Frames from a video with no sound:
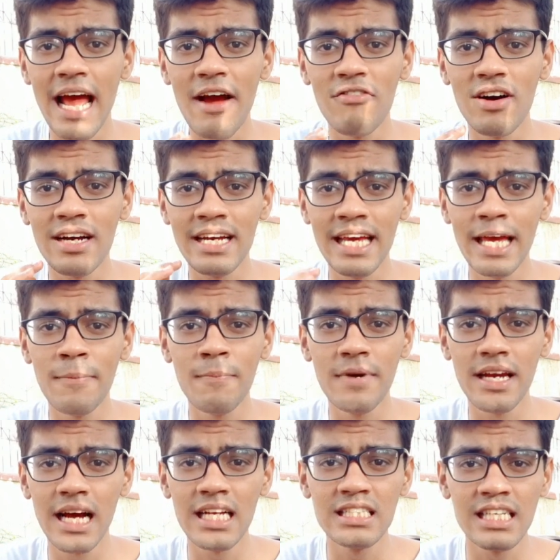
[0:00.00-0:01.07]
never keep
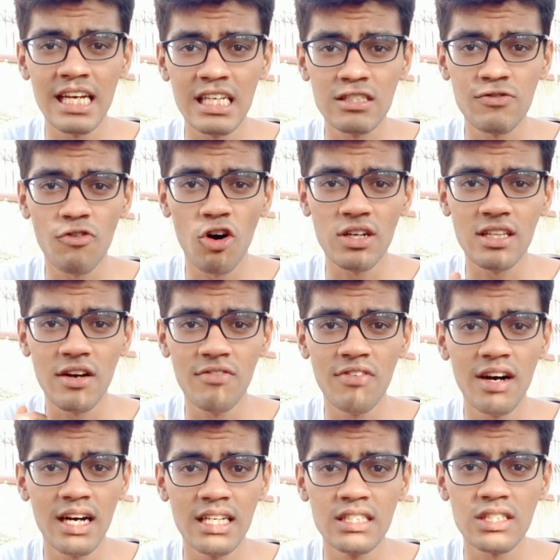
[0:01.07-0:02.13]
grudges for the
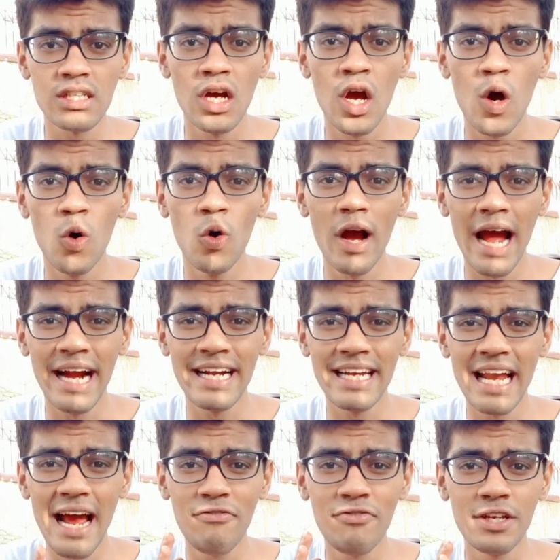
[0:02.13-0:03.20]
ones who had
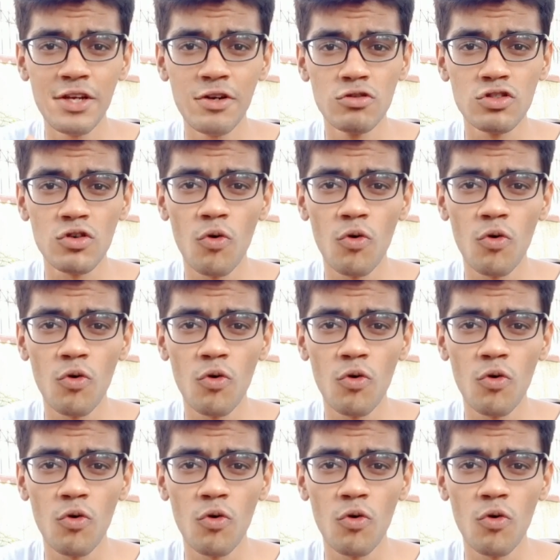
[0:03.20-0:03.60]
left you.